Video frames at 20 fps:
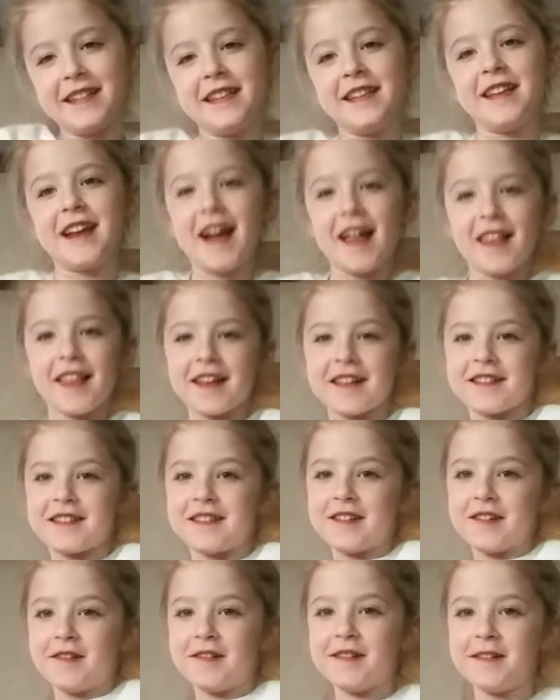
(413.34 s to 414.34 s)
Yeah, like
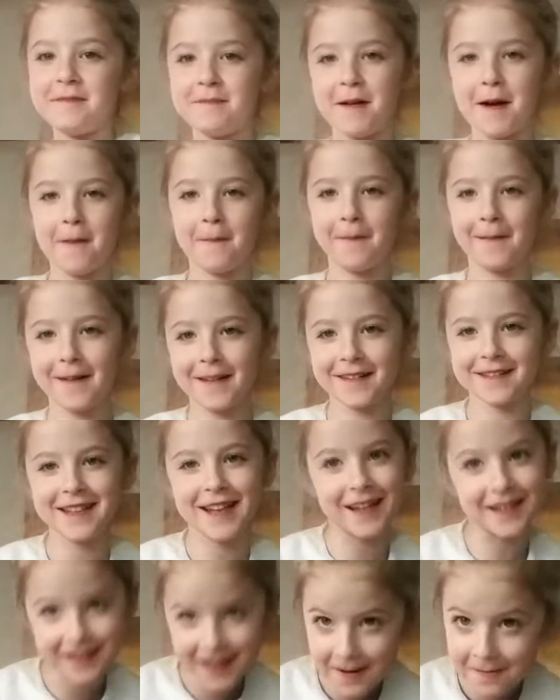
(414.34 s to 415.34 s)
soda bubbles.
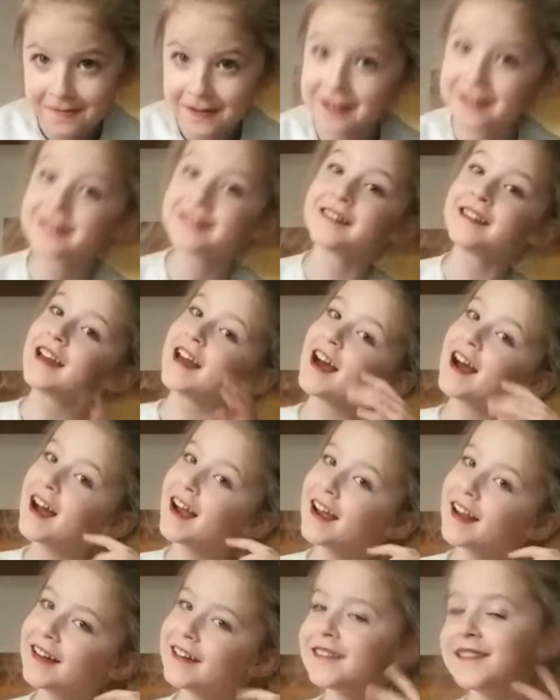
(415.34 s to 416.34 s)
Except it's
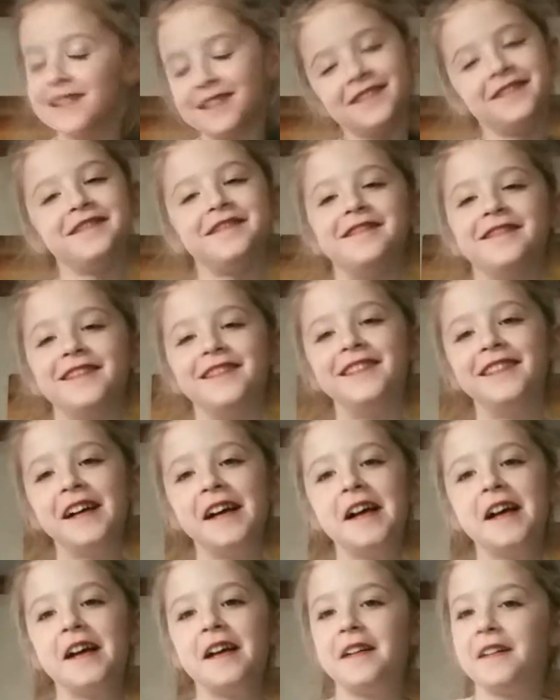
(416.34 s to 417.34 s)
not.
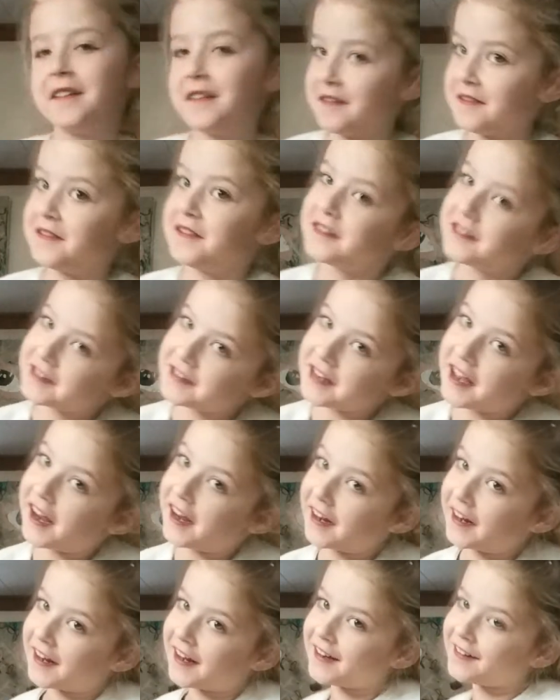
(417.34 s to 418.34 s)
Just
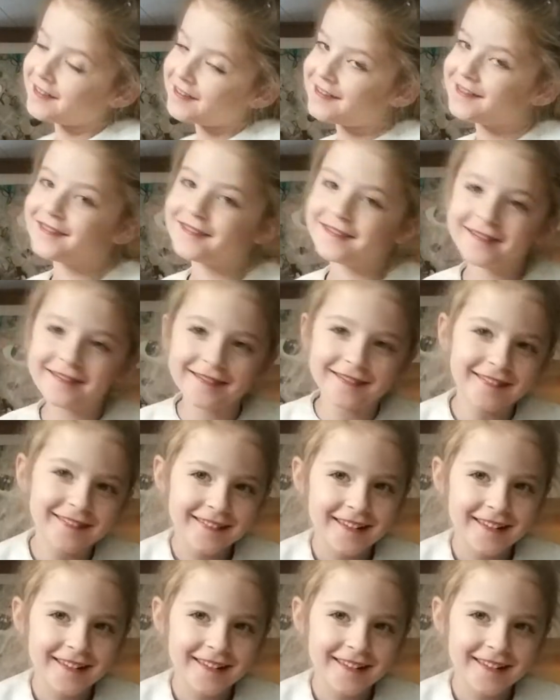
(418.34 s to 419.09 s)
saying it.